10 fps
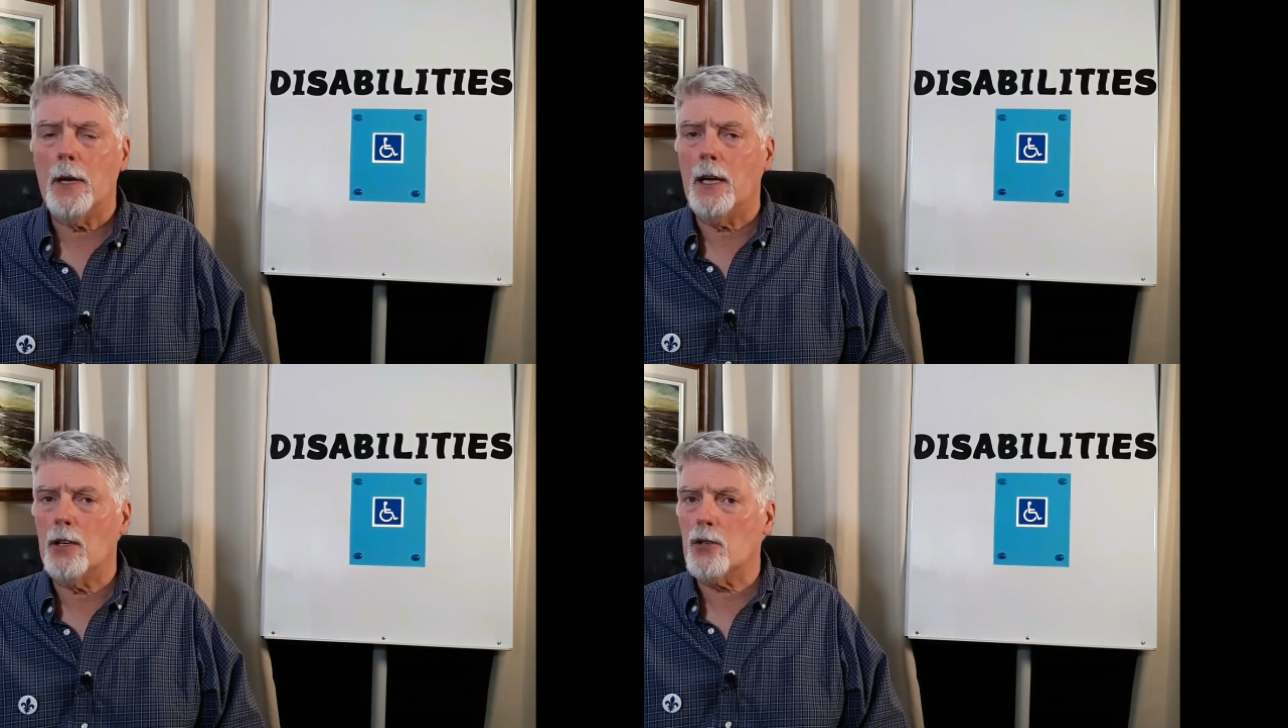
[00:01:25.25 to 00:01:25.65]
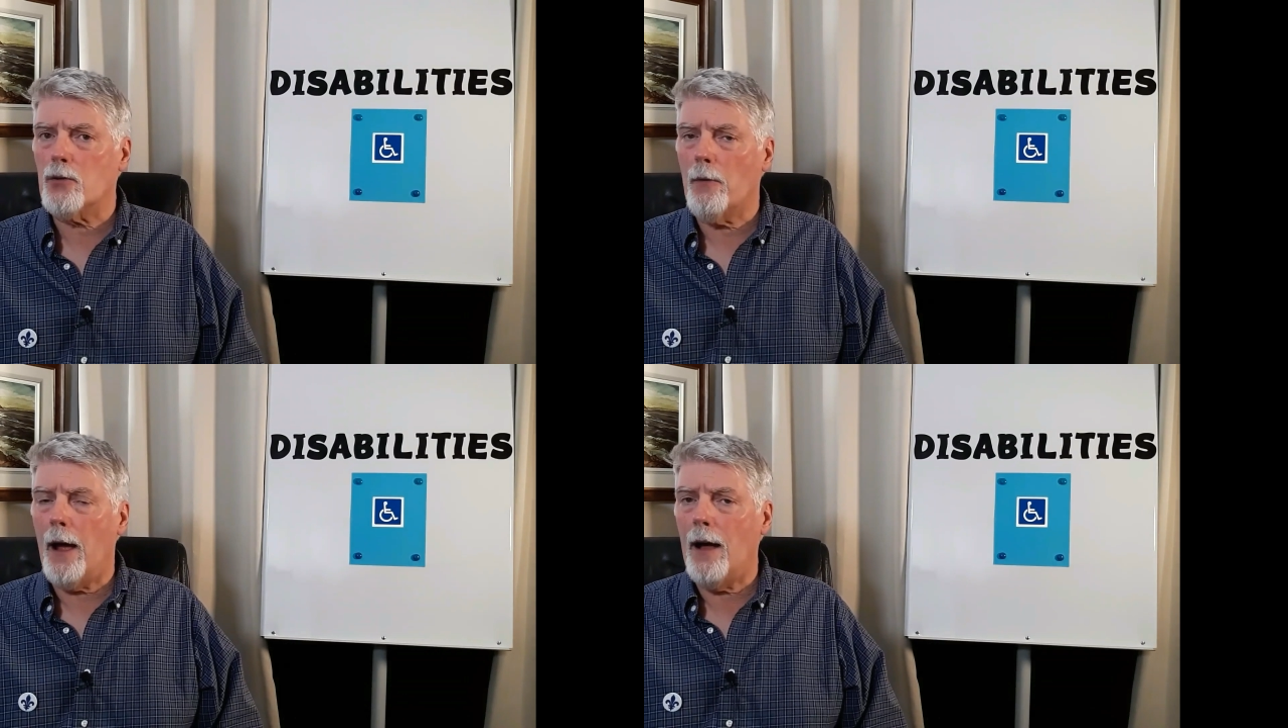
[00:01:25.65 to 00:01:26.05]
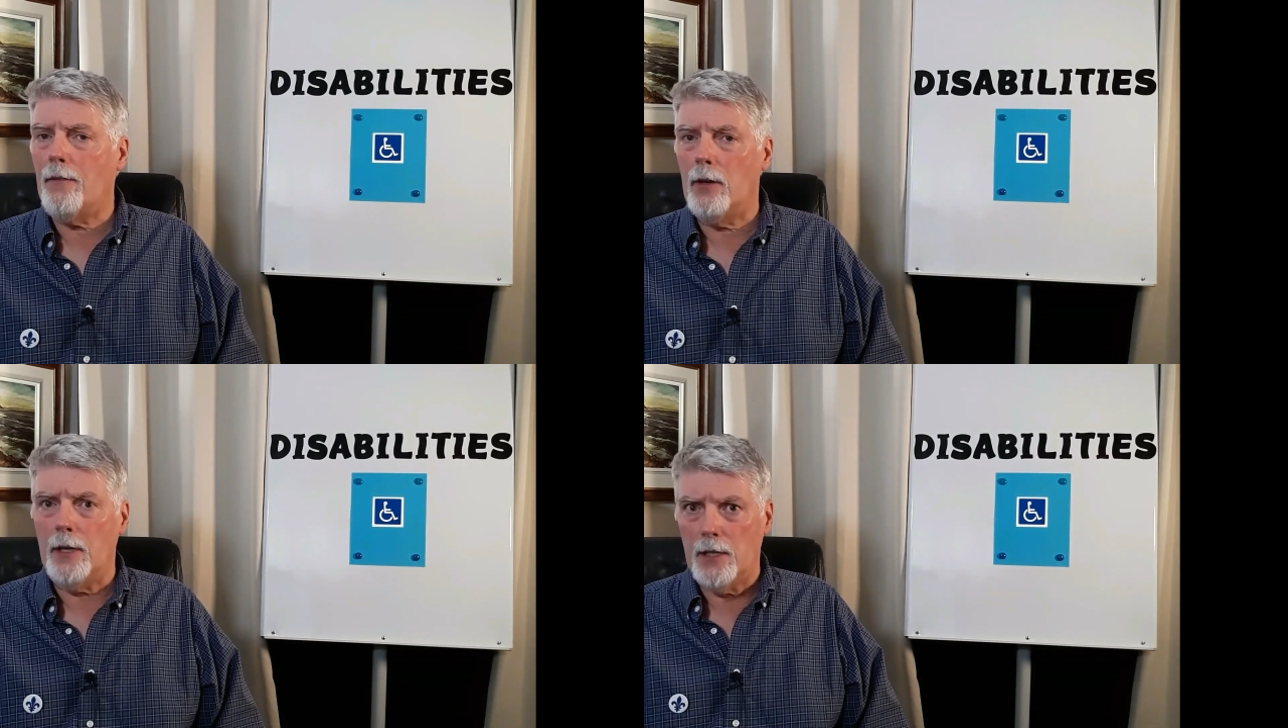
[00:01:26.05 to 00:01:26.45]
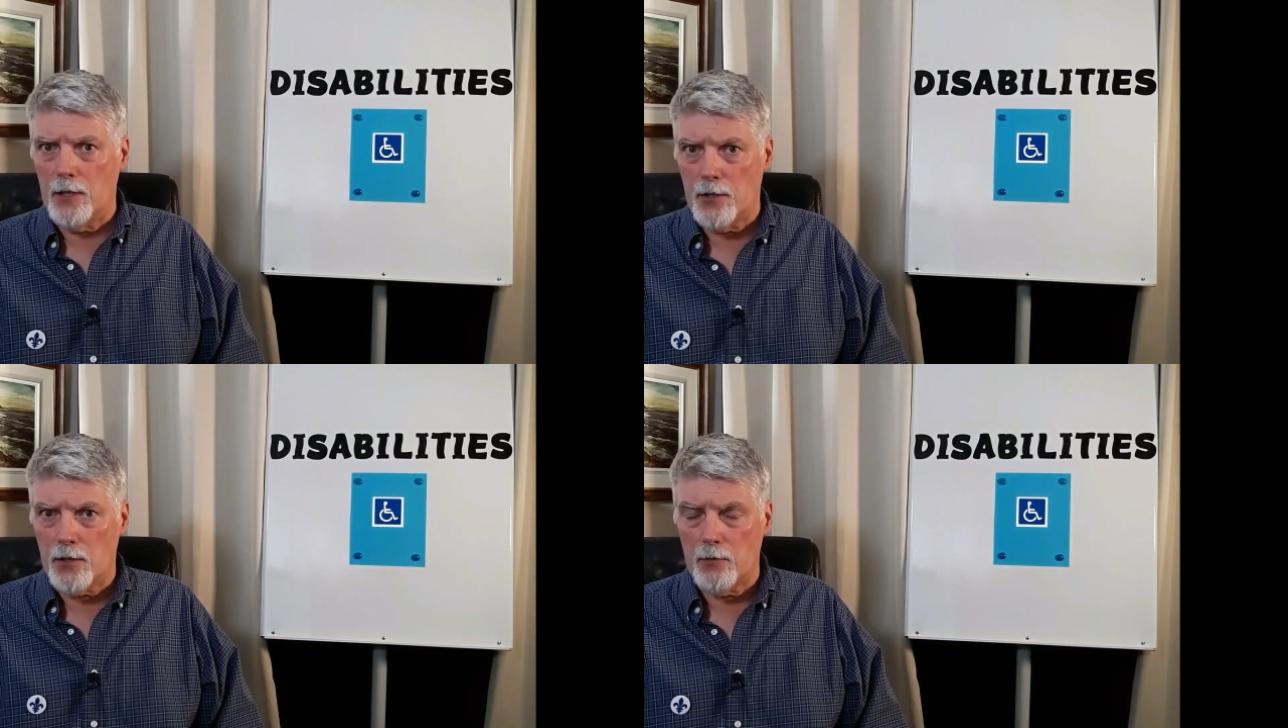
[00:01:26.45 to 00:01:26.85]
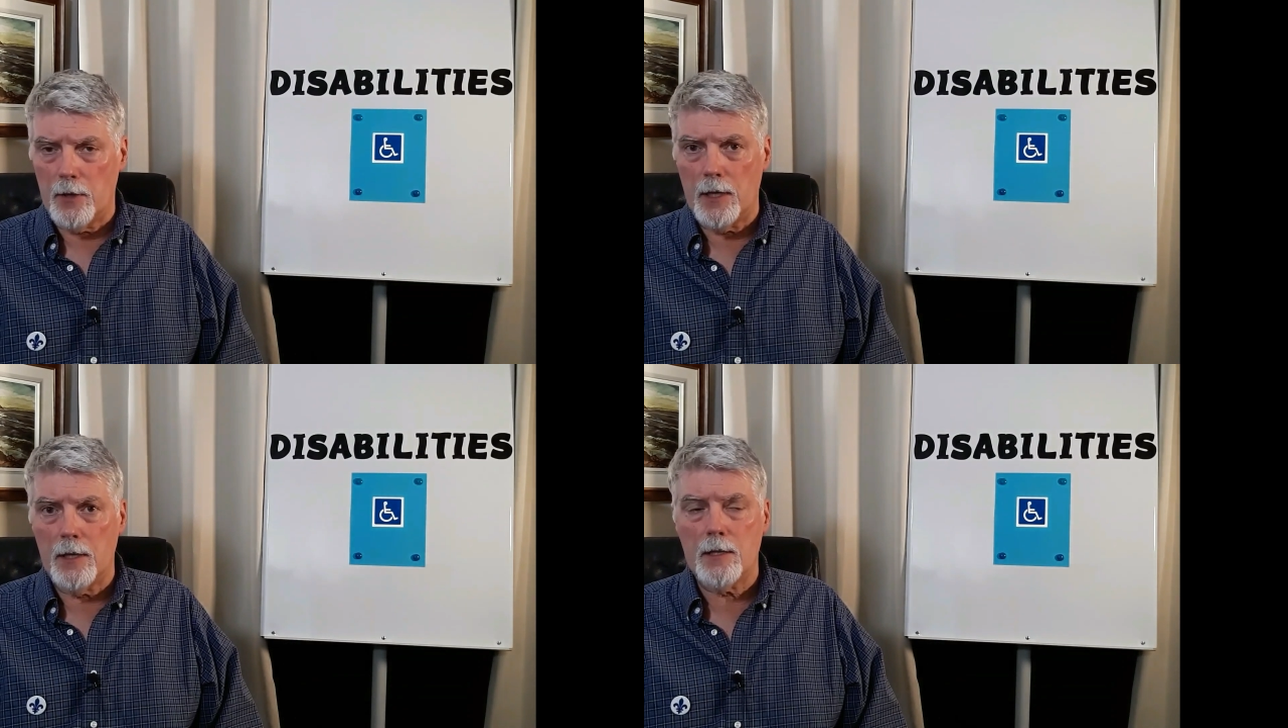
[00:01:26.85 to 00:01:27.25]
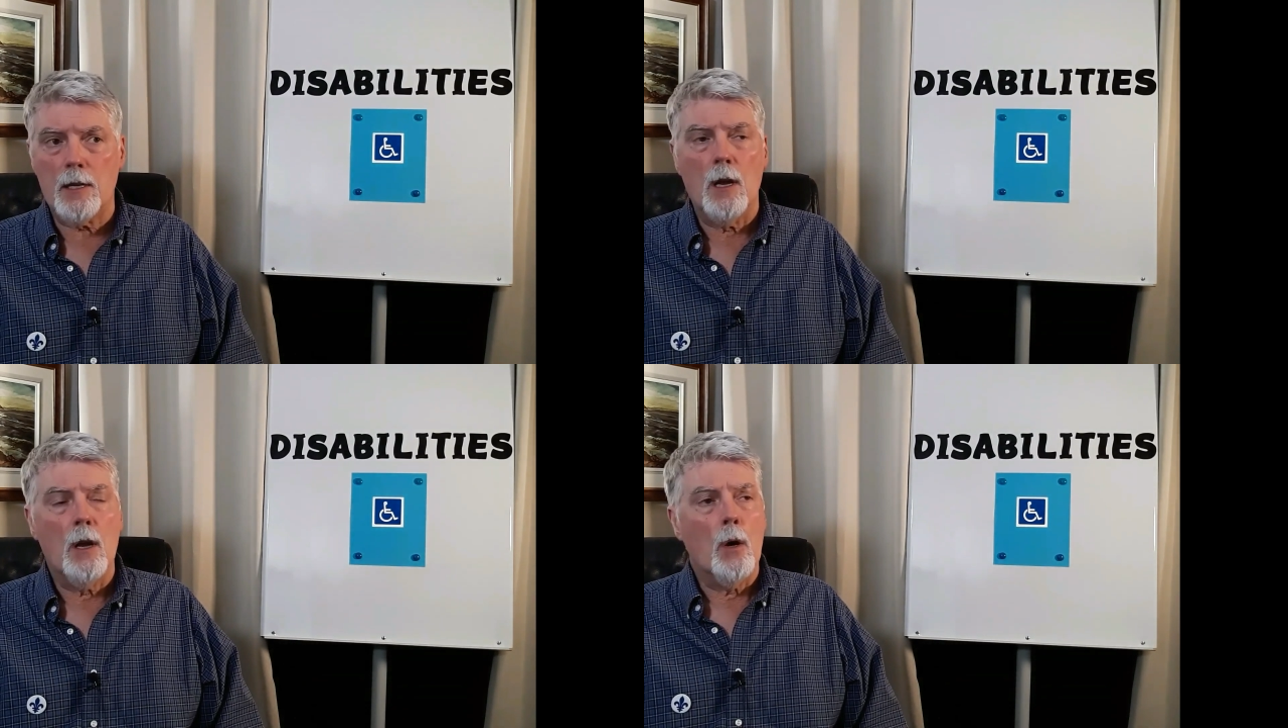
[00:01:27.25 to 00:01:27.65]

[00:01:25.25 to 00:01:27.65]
and travel industries,